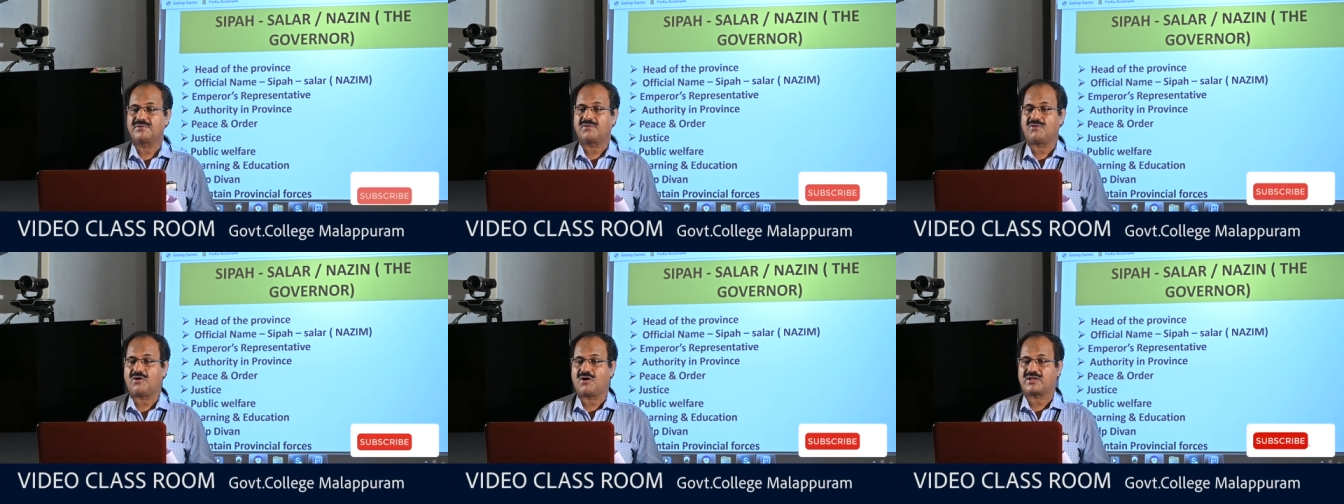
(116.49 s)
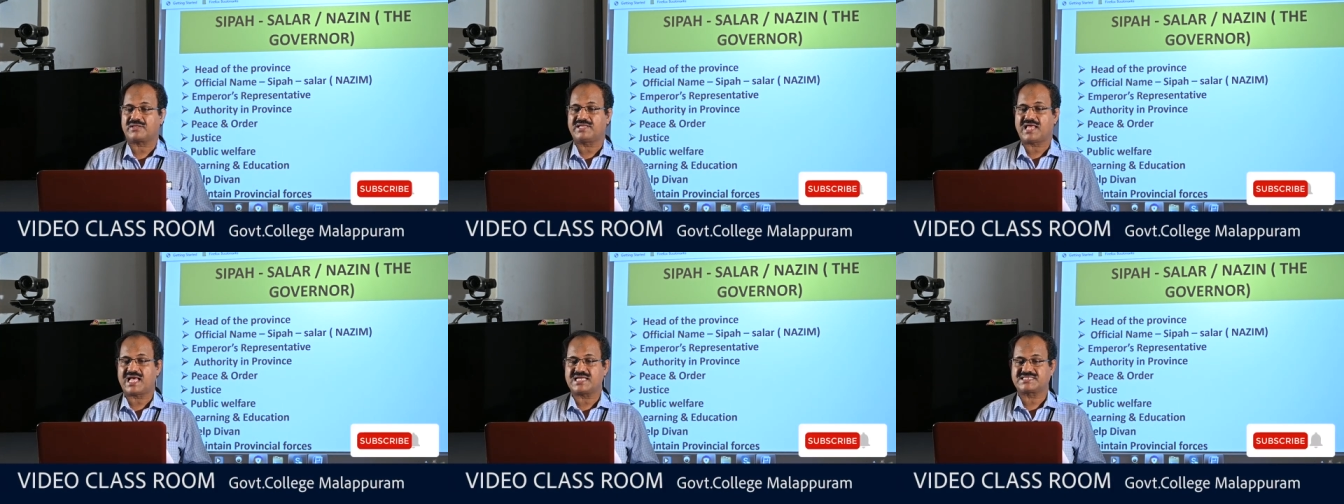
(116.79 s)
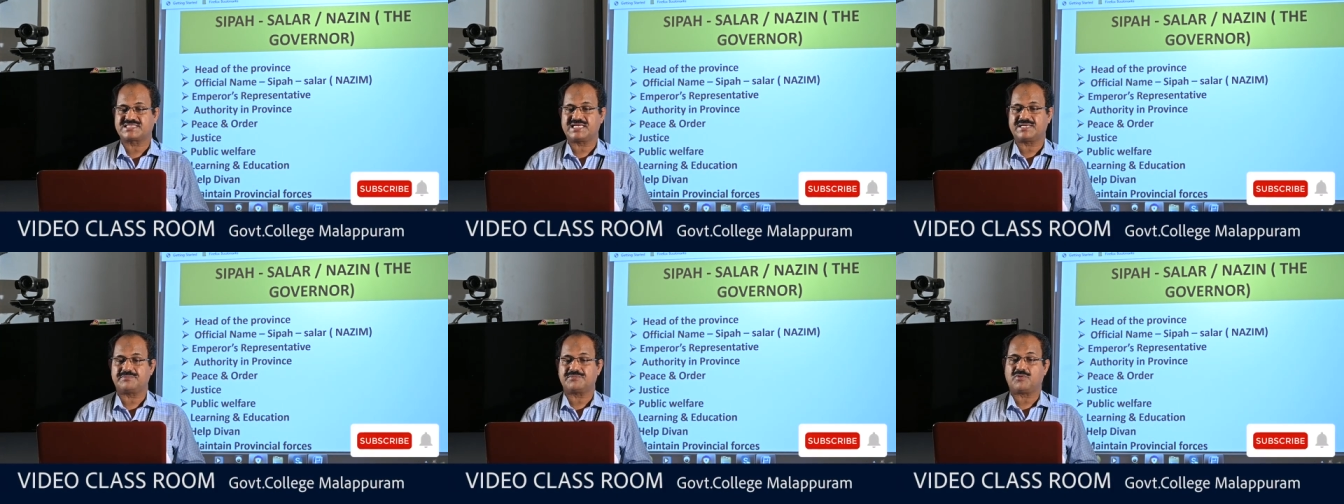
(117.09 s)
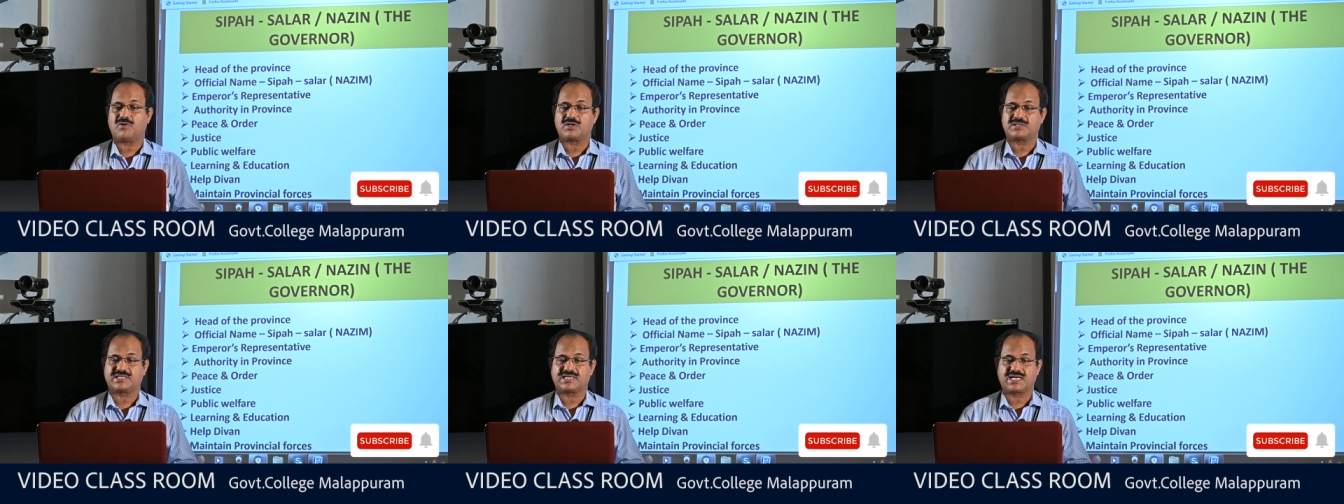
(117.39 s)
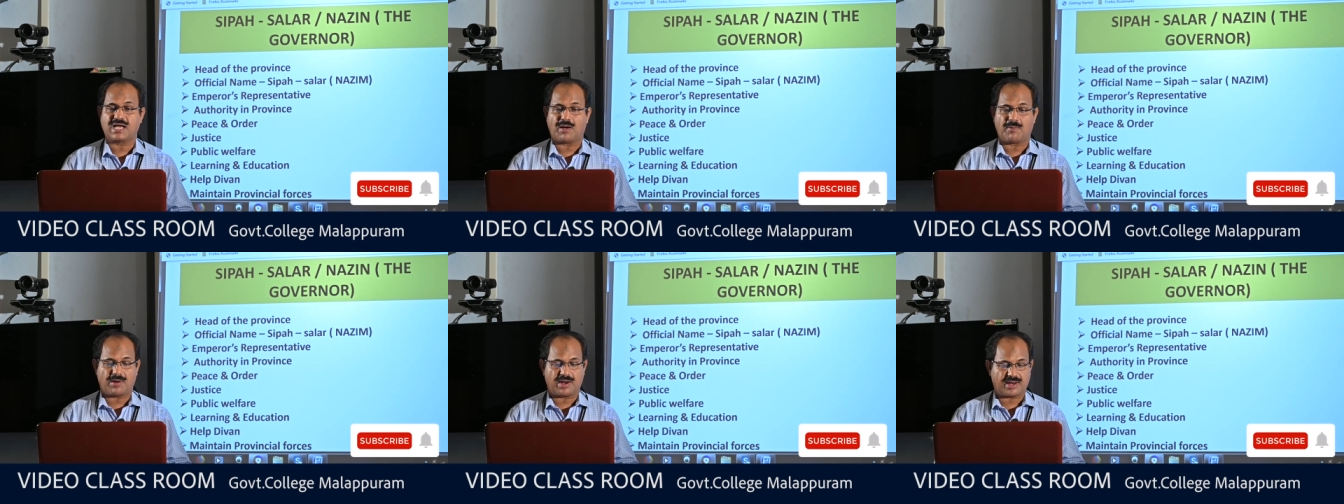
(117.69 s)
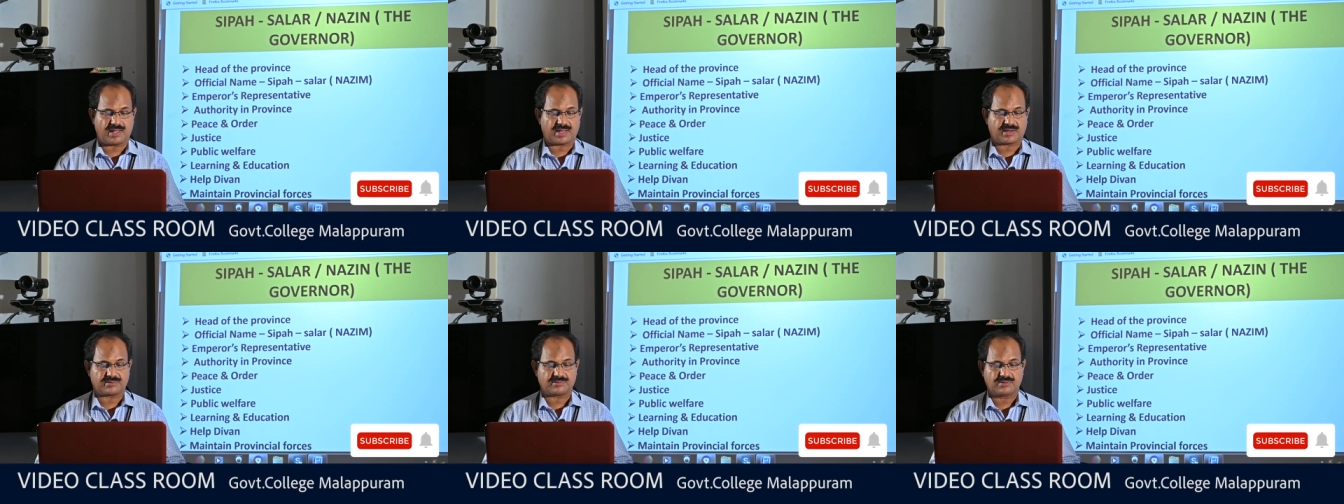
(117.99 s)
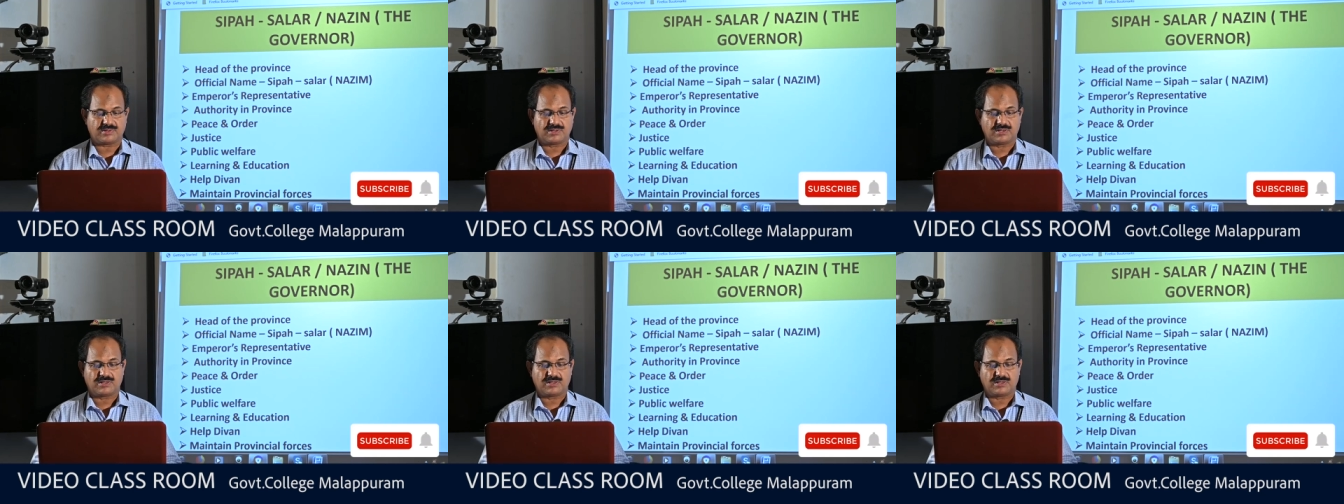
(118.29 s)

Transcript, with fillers: or Nazim or the governor